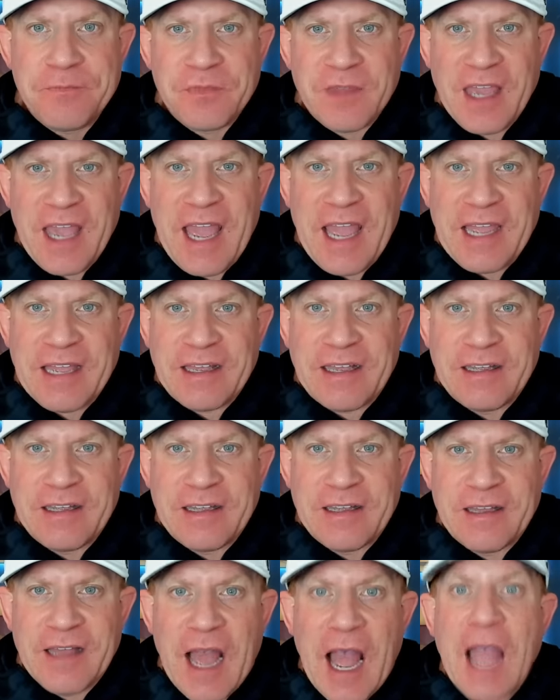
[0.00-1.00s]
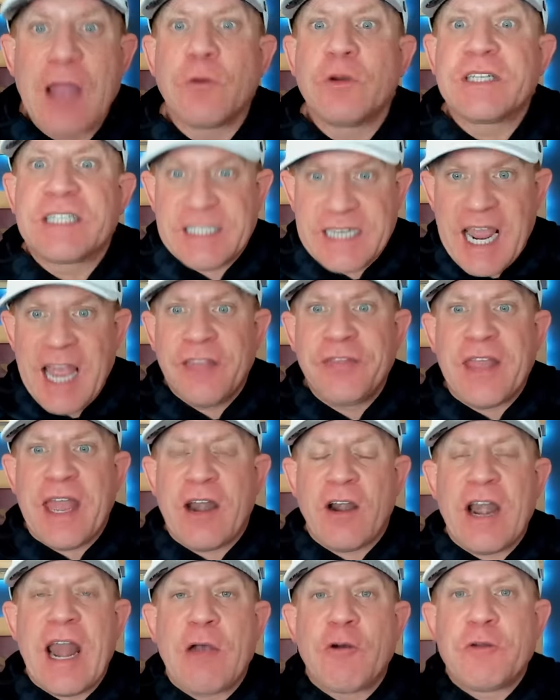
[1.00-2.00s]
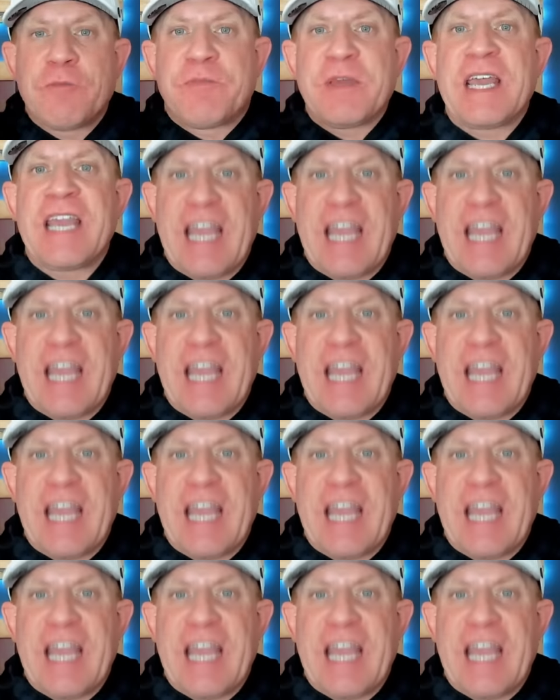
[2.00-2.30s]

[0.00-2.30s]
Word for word: Okay. I would stand there and I would be